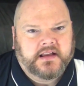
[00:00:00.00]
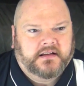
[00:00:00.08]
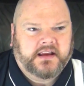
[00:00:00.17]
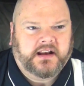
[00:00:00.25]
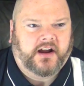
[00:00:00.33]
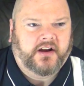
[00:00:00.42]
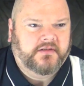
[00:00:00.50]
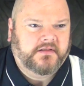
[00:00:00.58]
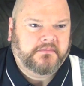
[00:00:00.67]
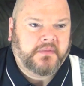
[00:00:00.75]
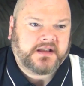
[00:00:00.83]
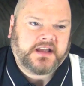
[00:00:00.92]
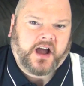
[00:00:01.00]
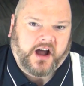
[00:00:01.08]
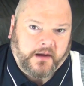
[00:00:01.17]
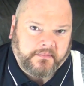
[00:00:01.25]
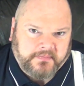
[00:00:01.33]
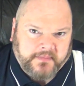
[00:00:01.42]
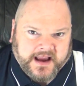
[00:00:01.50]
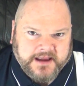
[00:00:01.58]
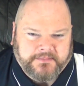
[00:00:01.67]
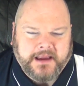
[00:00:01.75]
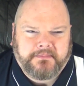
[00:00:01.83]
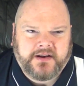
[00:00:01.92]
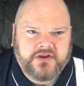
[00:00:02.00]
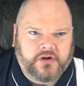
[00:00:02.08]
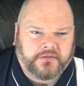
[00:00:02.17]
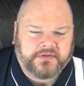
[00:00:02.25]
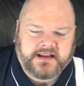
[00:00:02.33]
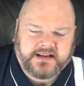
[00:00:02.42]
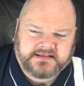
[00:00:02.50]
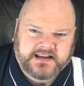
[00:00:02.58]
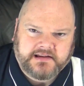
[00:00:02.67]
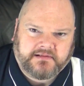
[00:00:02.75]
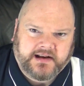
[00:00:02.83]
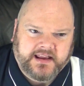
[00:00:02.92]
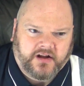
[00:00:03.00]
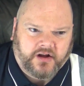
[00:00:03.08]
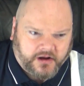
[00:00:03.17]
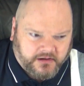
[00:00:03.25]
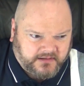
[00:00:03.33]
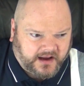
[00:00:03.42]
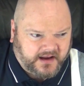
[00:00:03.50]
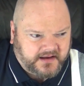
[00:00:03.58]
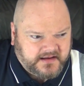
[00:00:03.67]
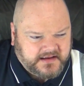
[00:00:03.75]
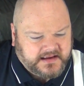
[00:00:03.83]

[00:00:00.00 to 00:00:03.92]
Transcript: you know macabre maybe, but not necessarily horror.